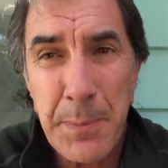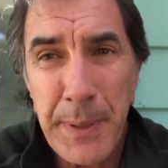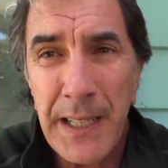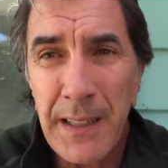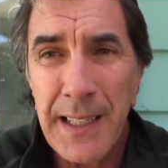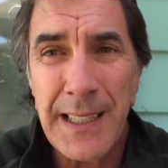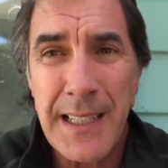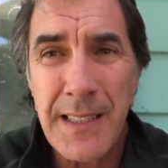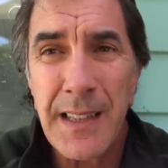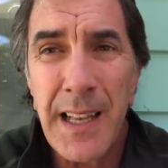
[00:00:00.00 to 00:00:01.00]
piddling, and
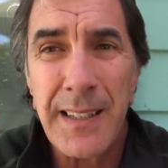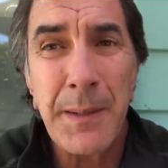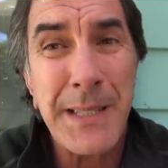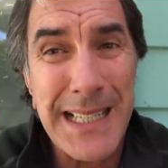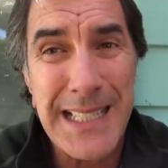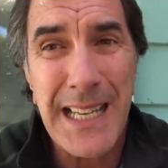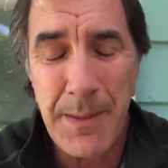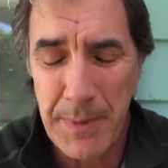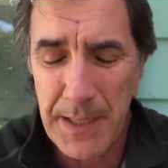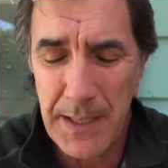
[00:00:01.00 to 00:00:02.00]
that's a lot of times
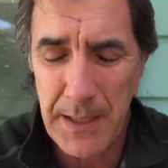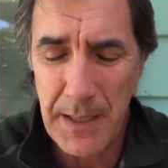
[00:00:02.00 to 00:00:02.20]
excitement.